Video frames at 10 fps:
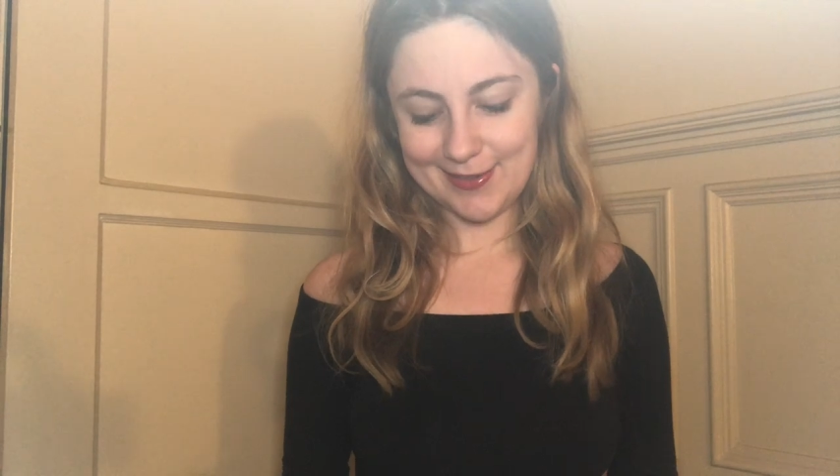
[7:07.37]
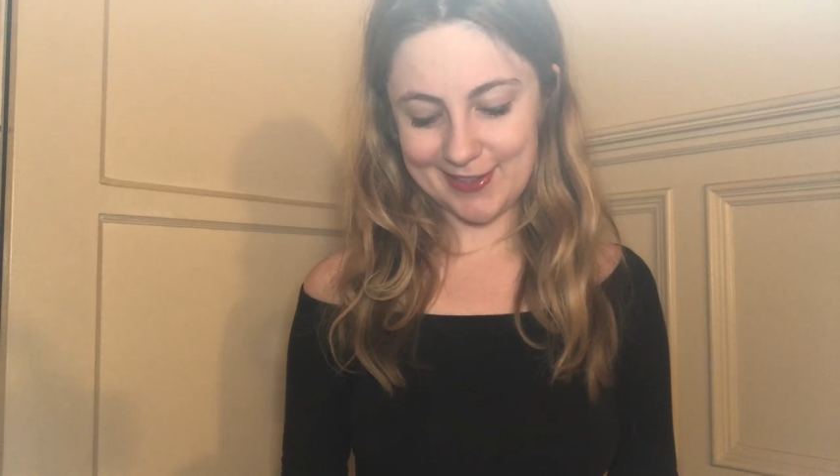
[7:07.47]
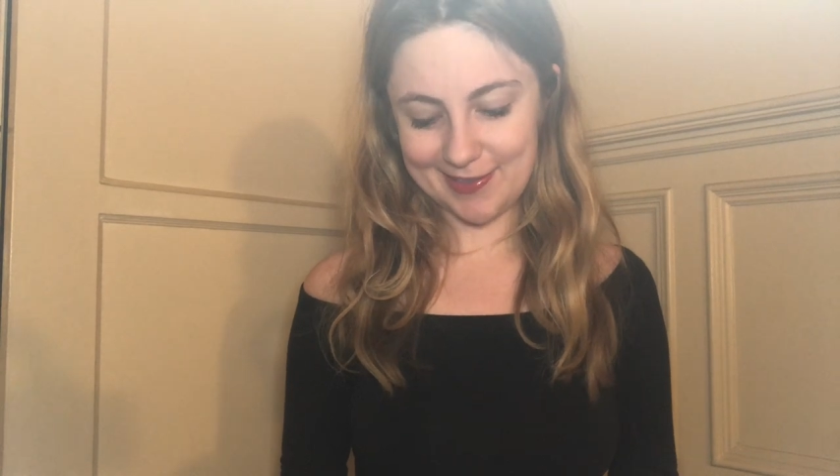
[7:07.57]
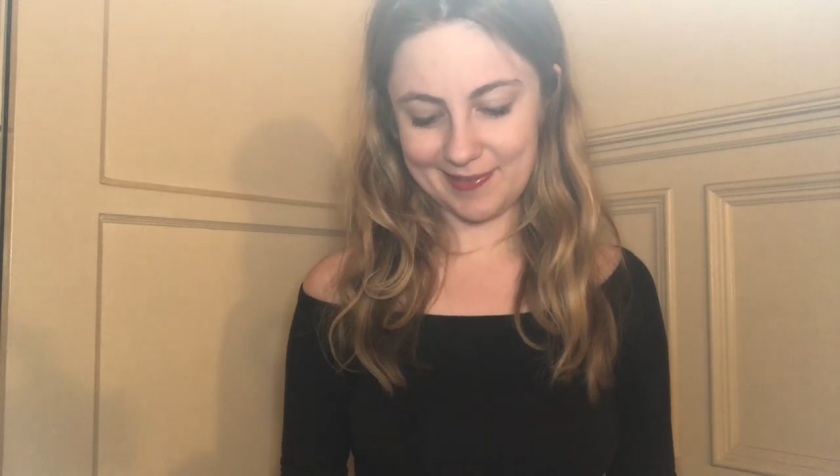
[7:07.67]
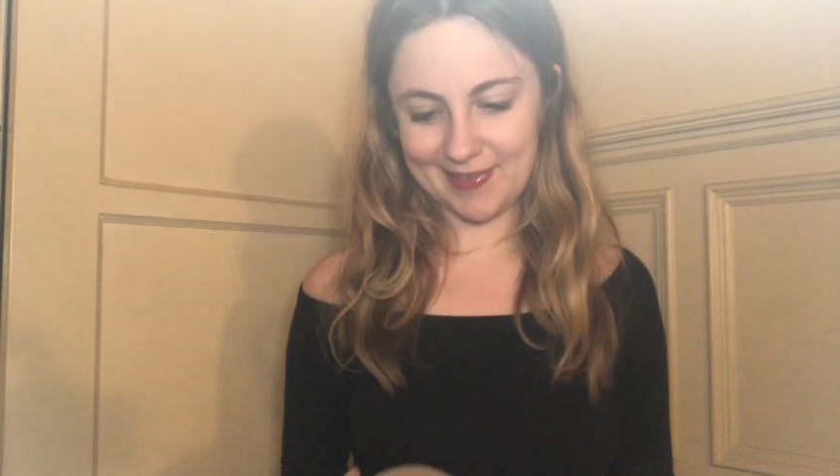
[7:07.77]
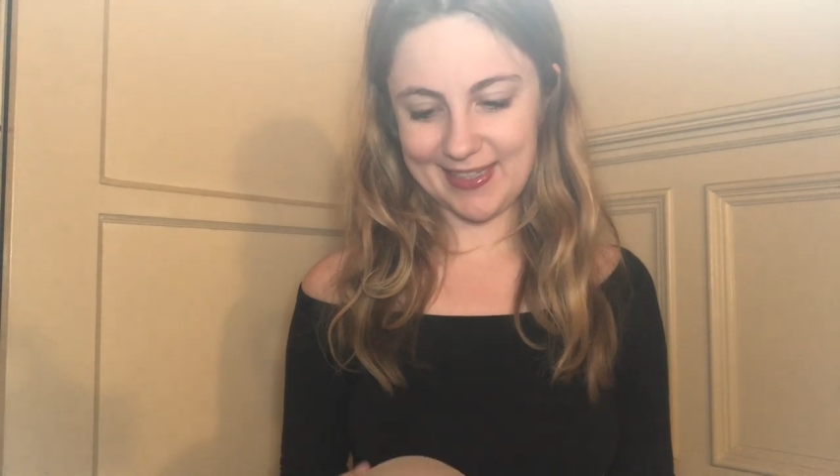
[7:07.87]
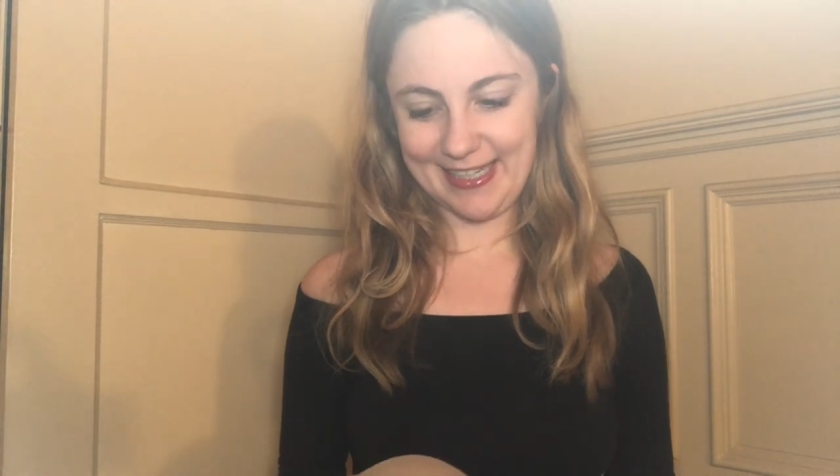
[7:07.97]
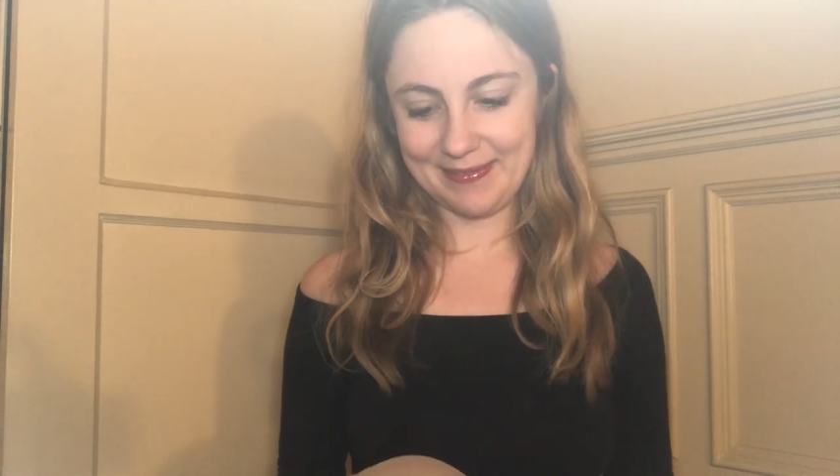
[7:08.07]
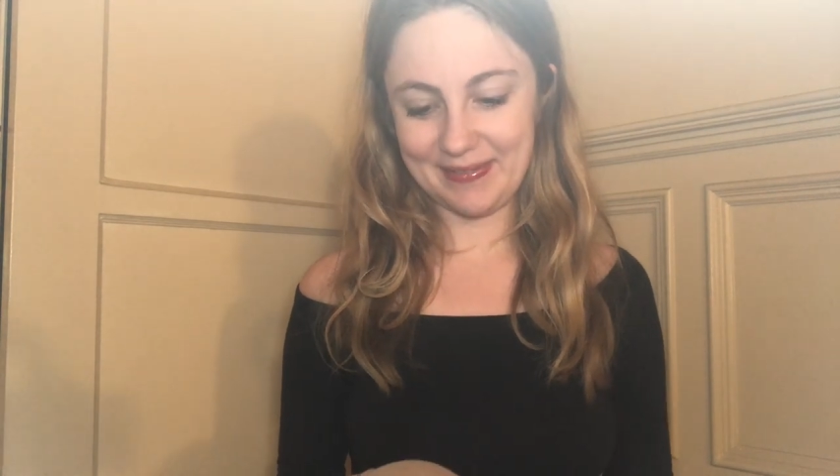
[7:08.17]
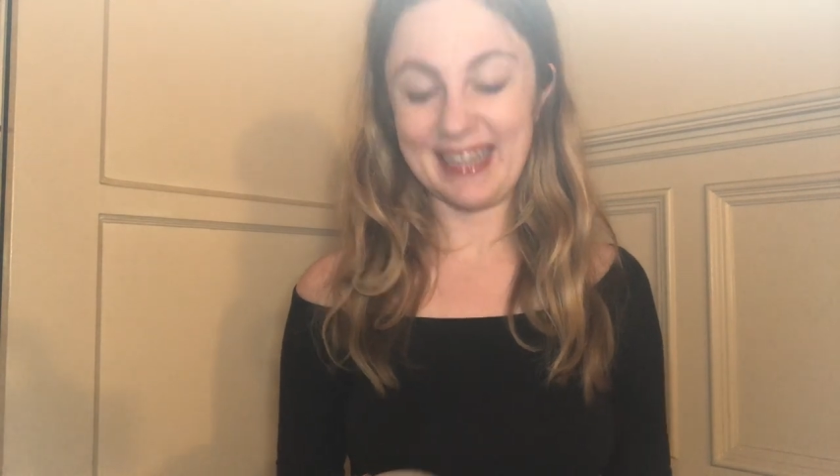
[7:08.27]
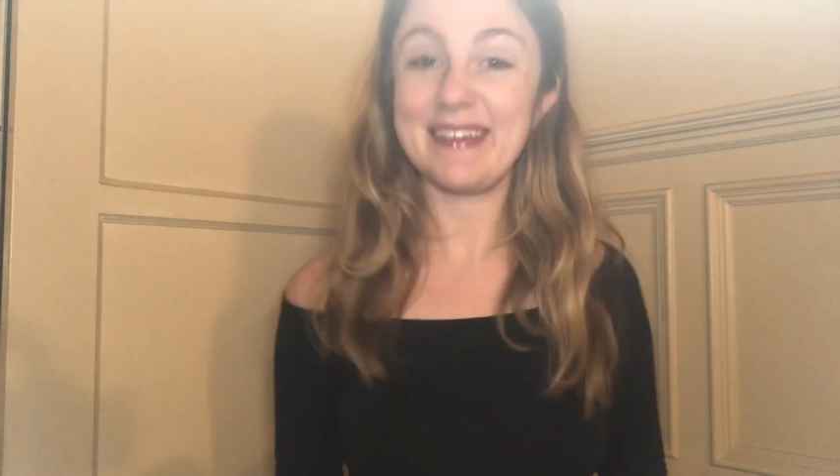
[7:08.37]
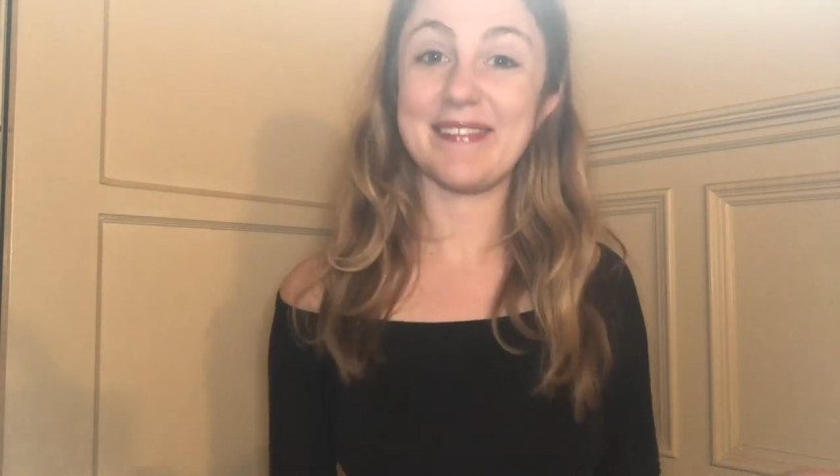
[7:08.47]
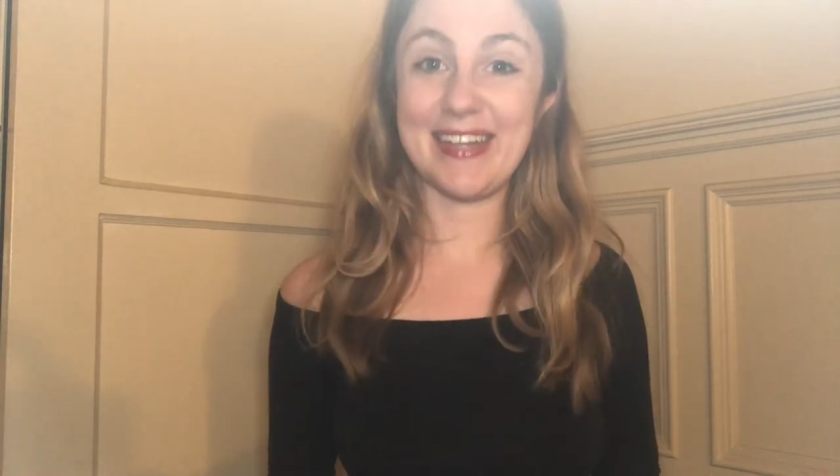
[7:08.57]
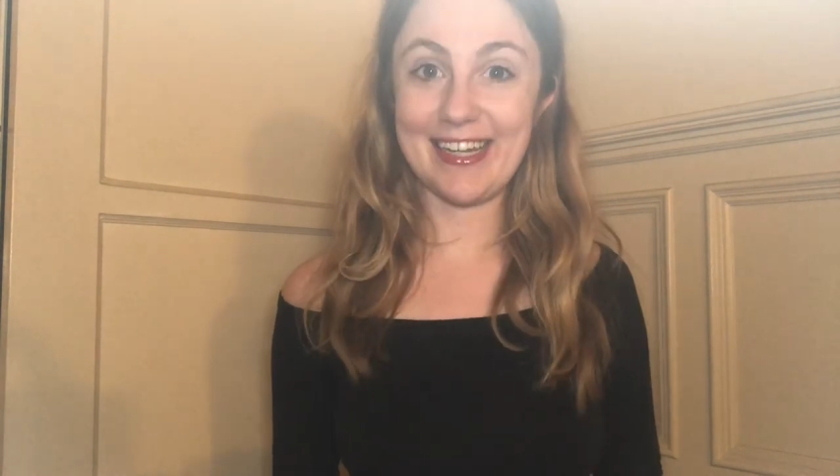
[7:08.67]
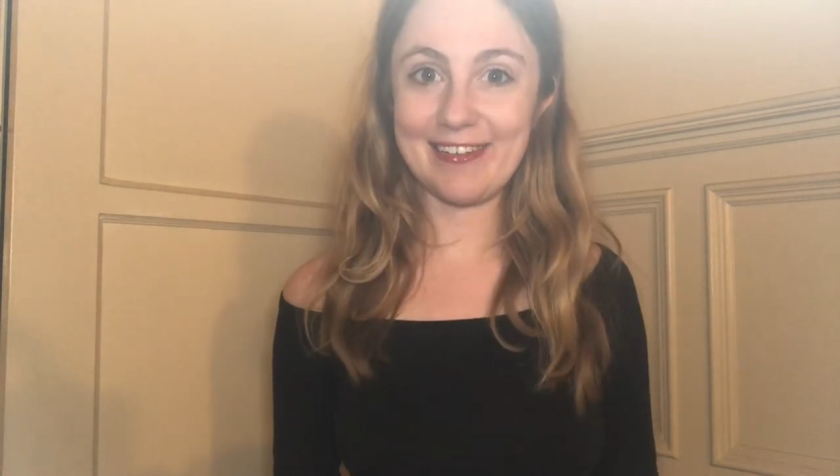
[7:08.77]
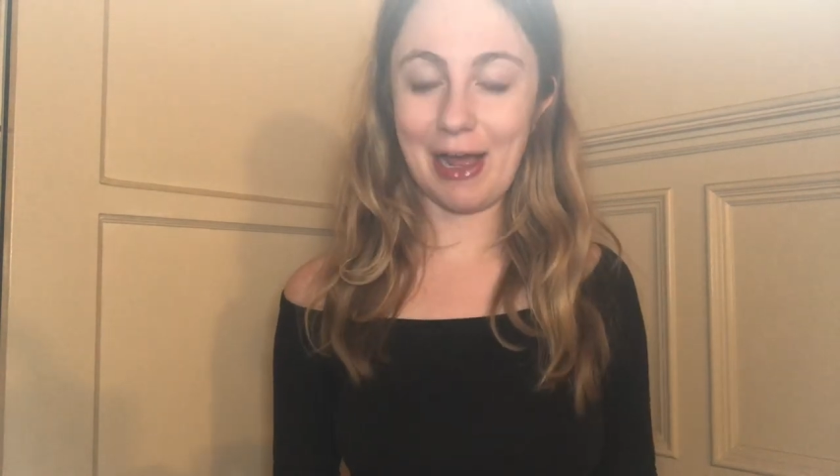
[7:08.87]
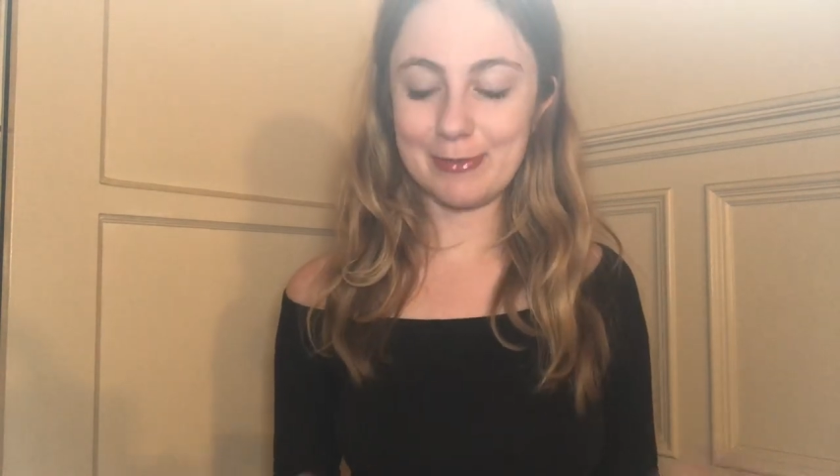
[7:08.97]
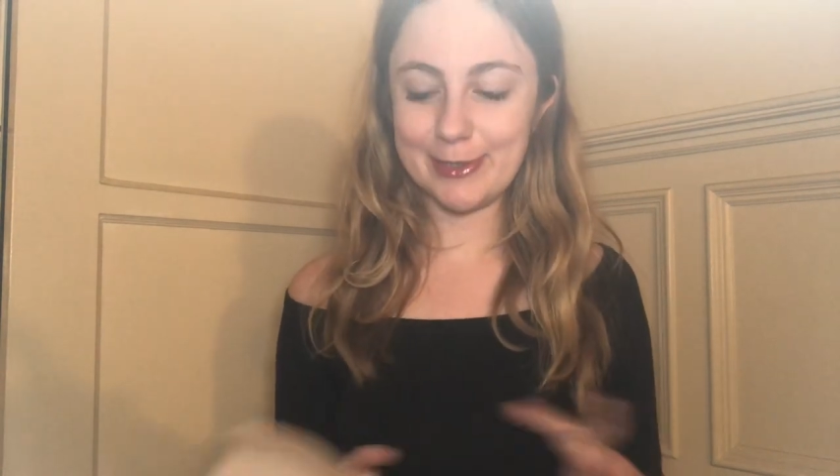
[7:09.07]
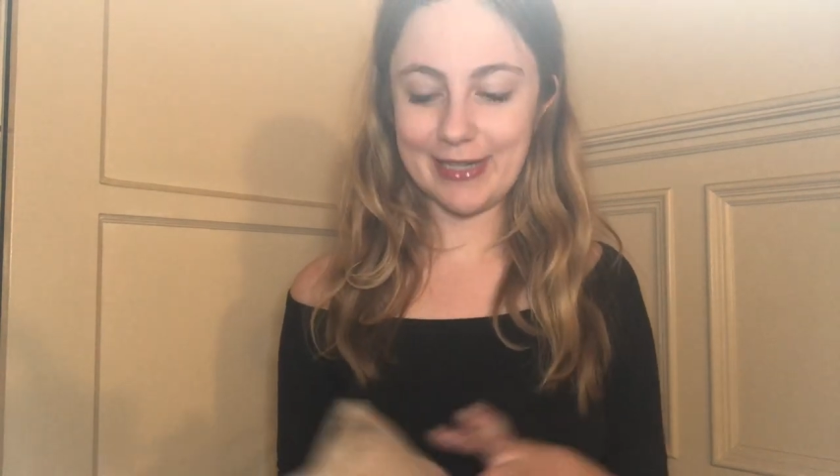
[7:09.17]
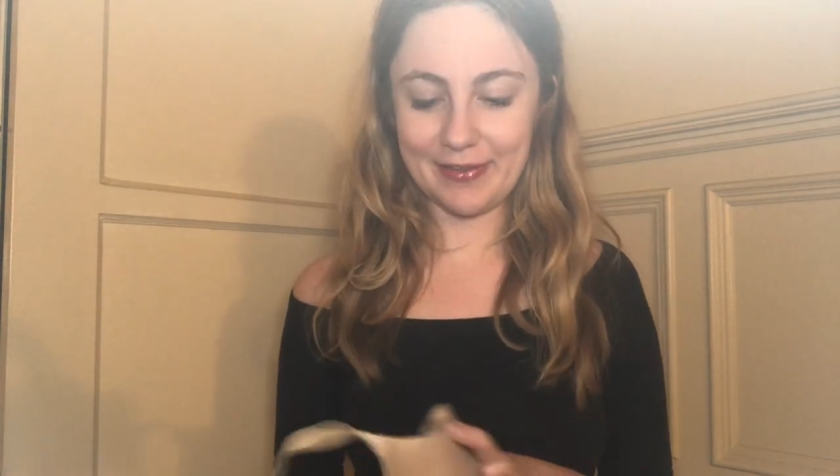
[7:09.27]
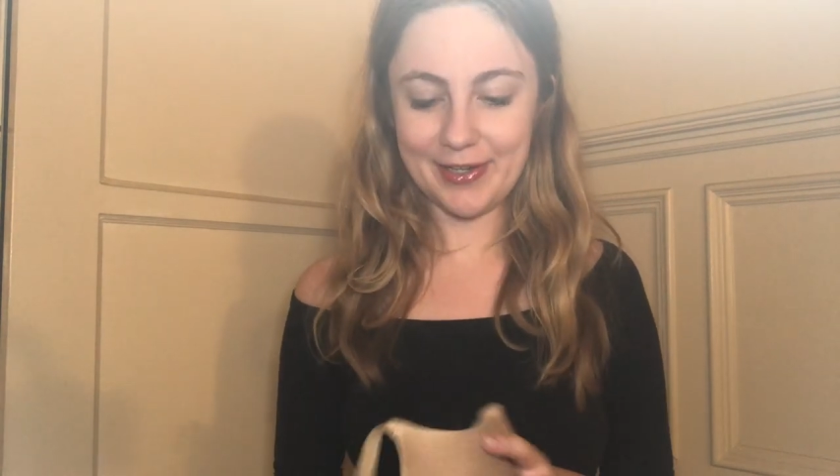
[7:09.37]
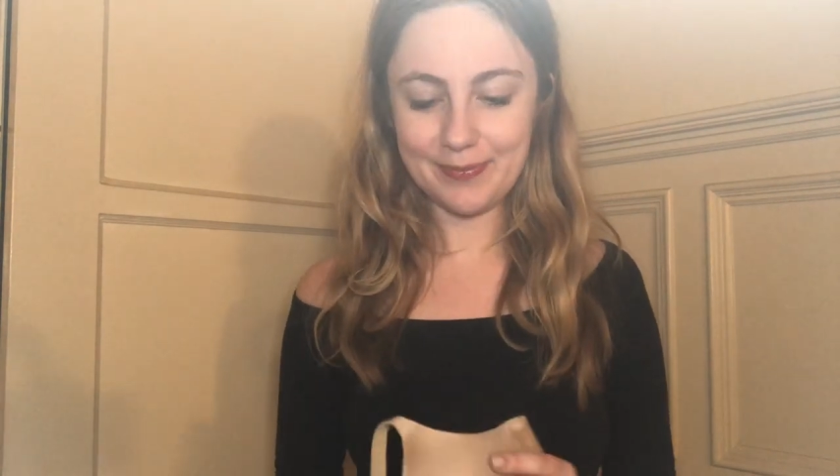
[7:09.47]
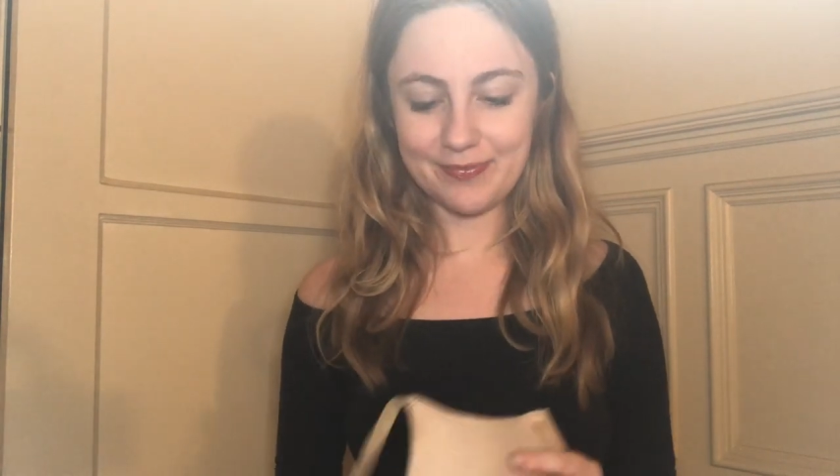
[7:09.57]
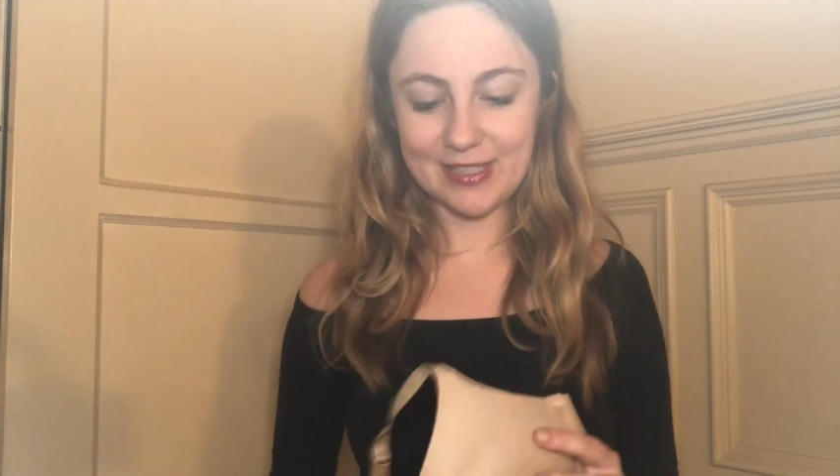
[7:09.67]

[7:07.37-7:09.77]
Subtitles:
So I went ahead and grabbed you another.